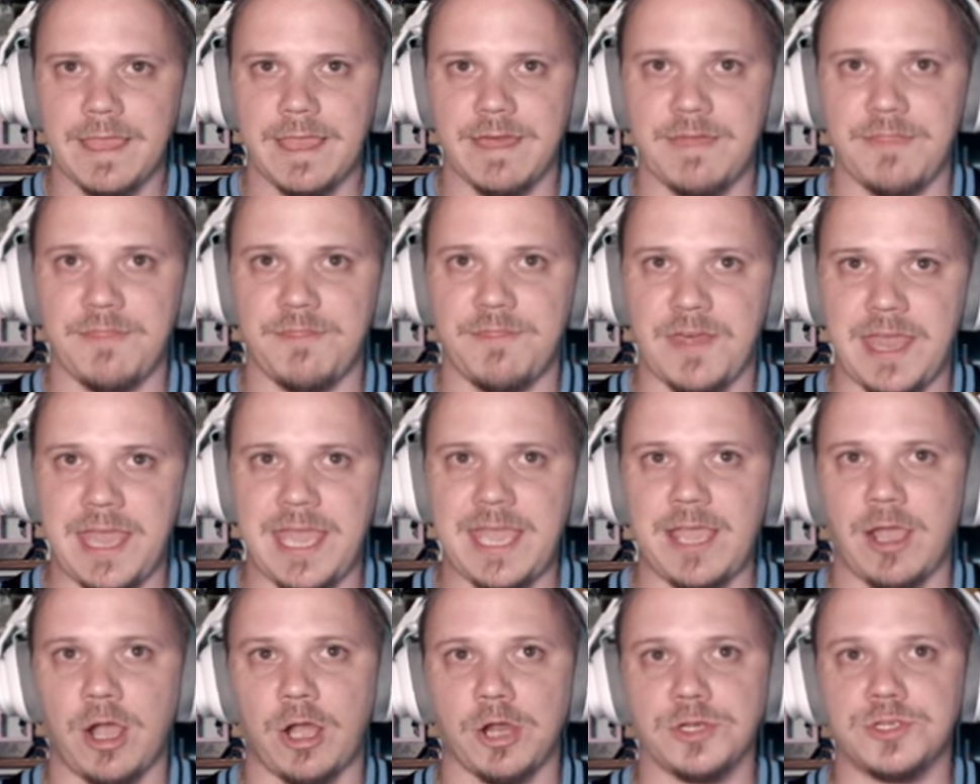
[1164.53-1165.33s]
And
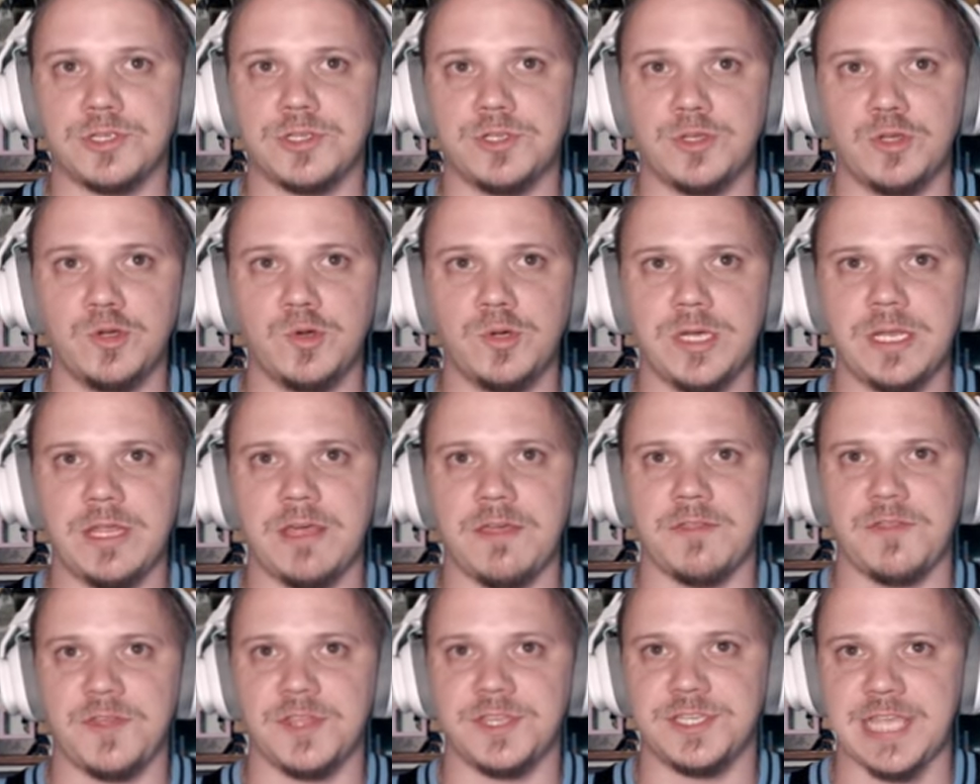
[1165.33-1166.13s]
they are doing
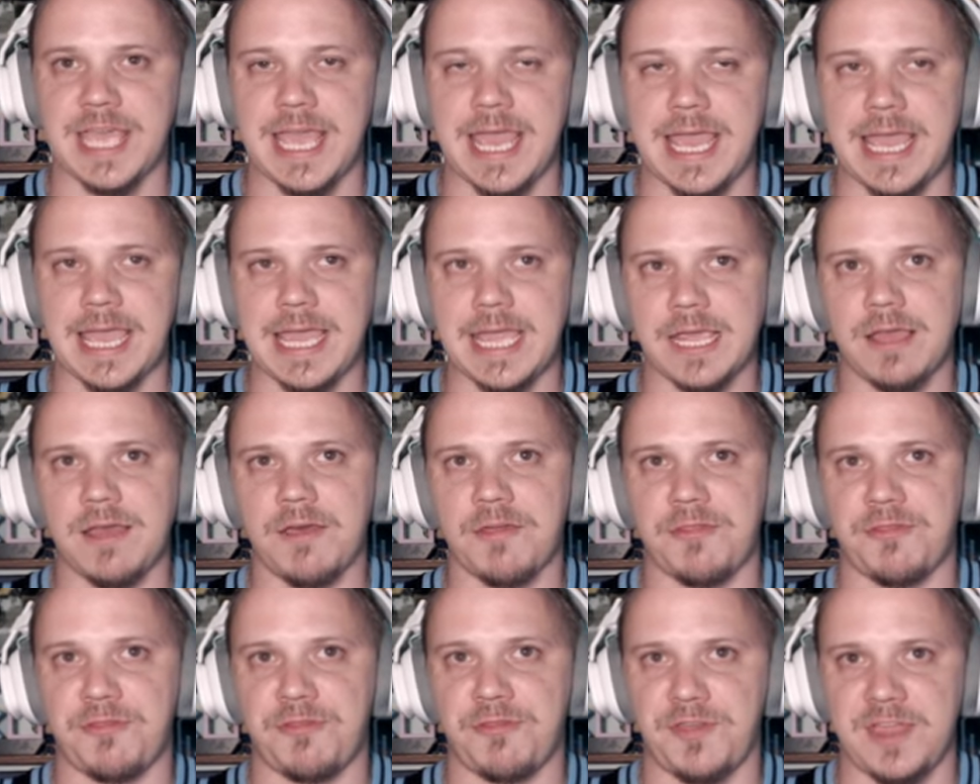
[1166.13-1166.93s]
the dang
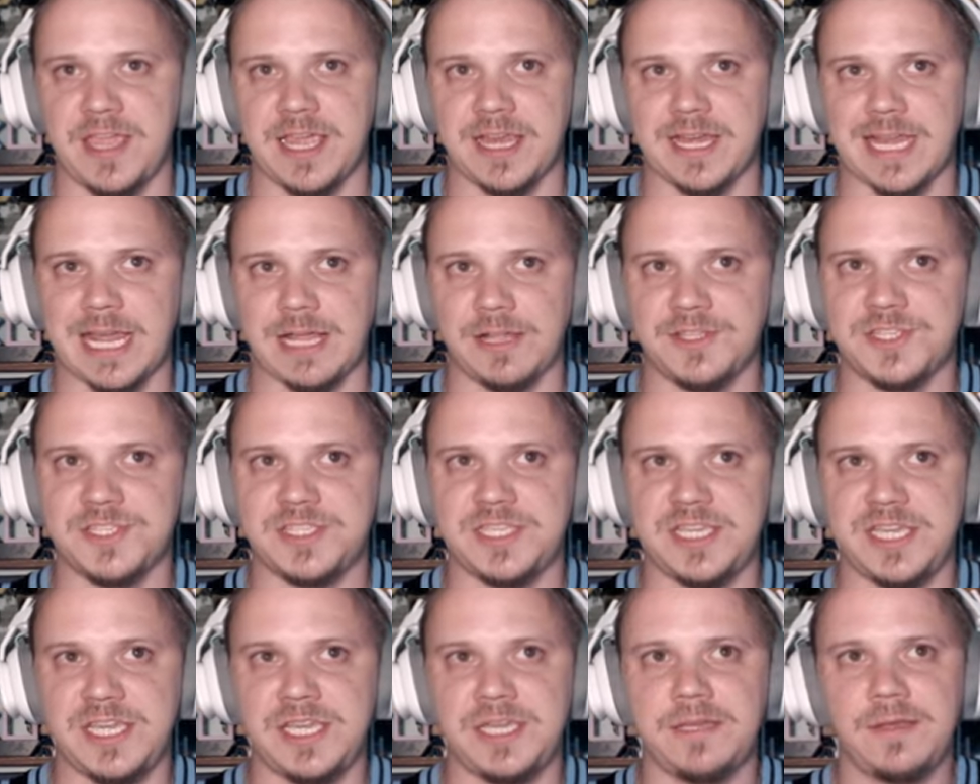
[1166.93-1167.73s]
thing. Now, let's
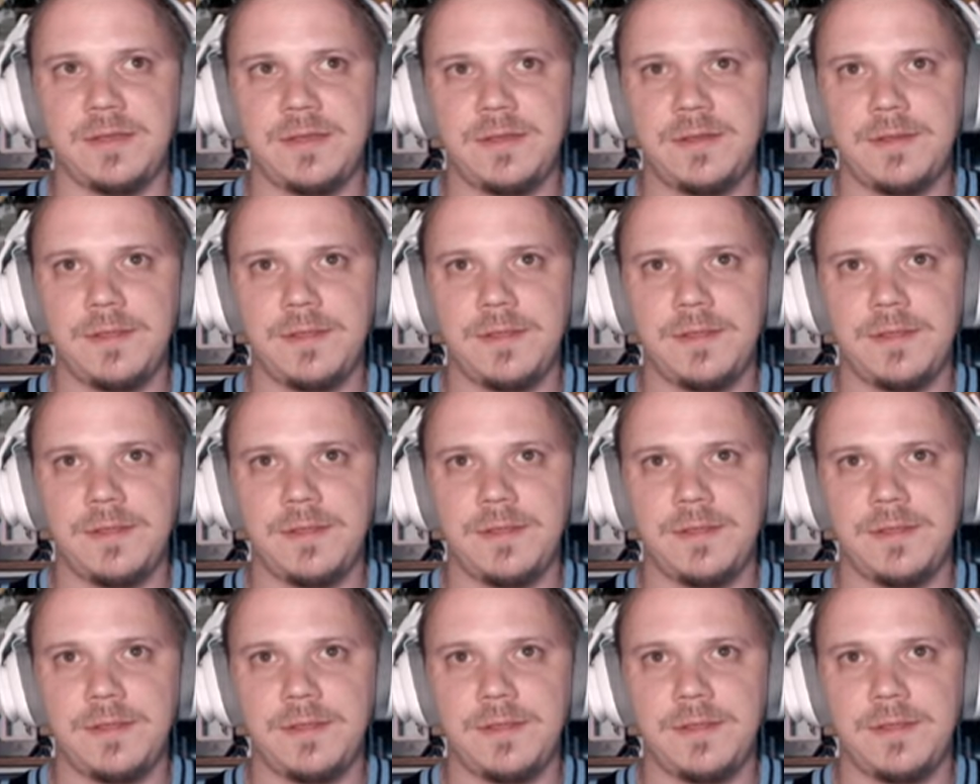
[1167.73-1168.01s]
see.